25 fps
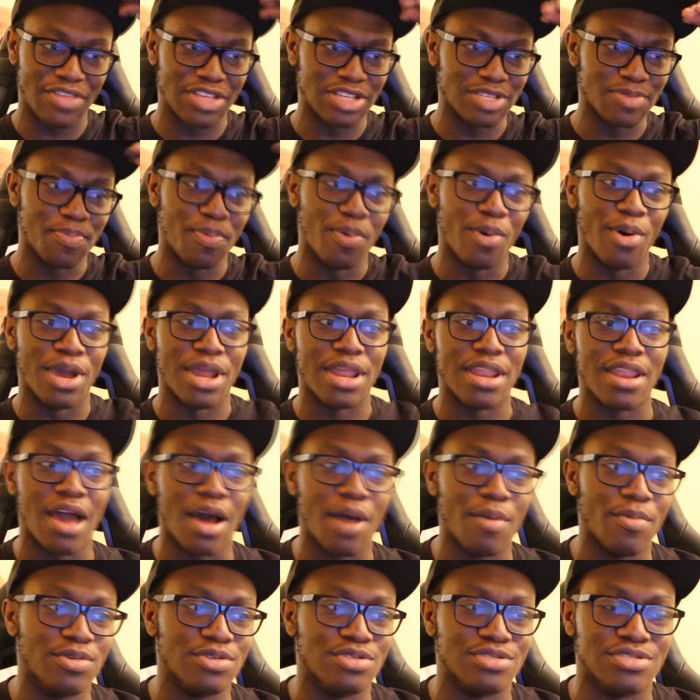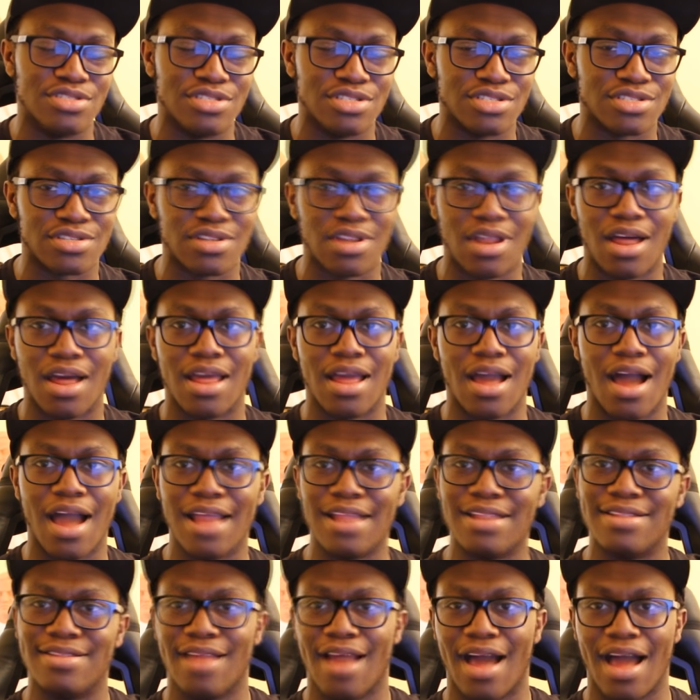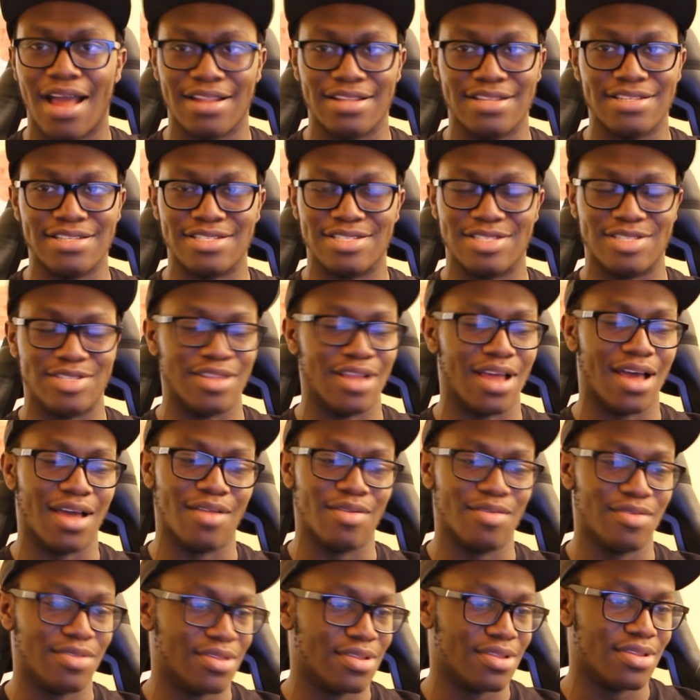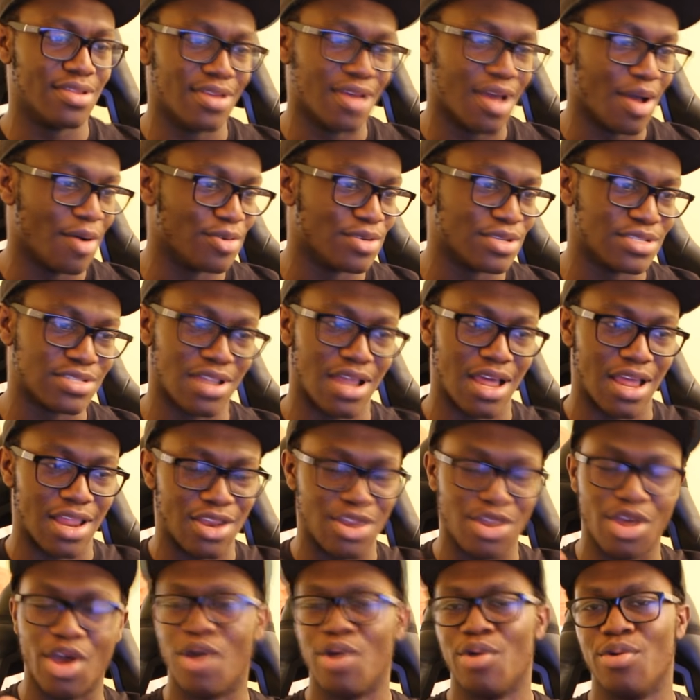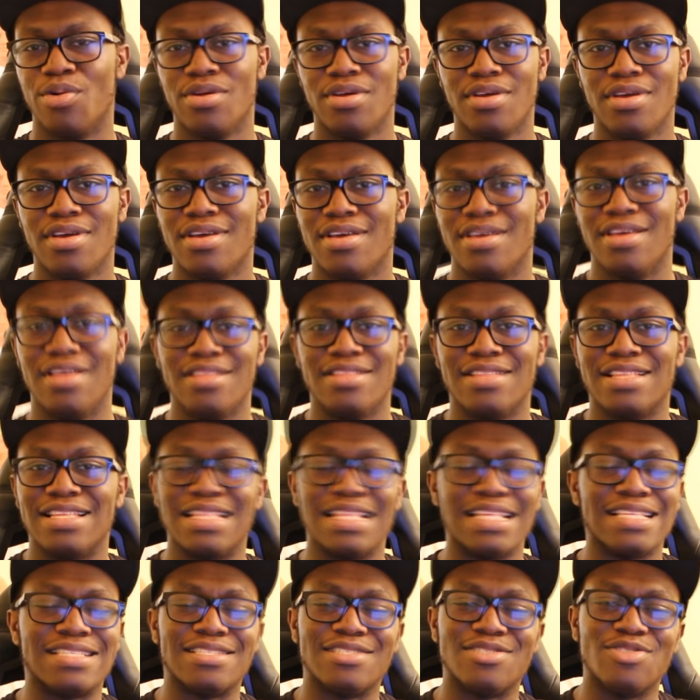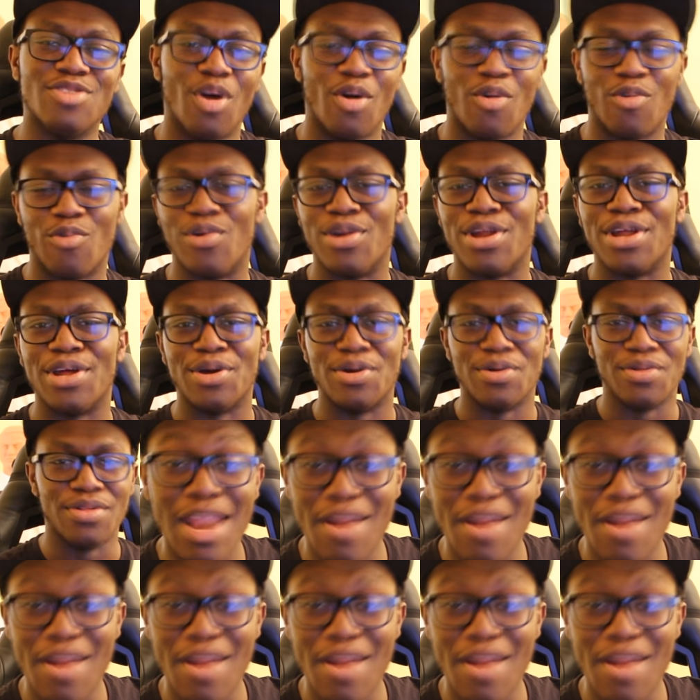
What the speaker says: At this point, I was just like, I was like, no, this is not real.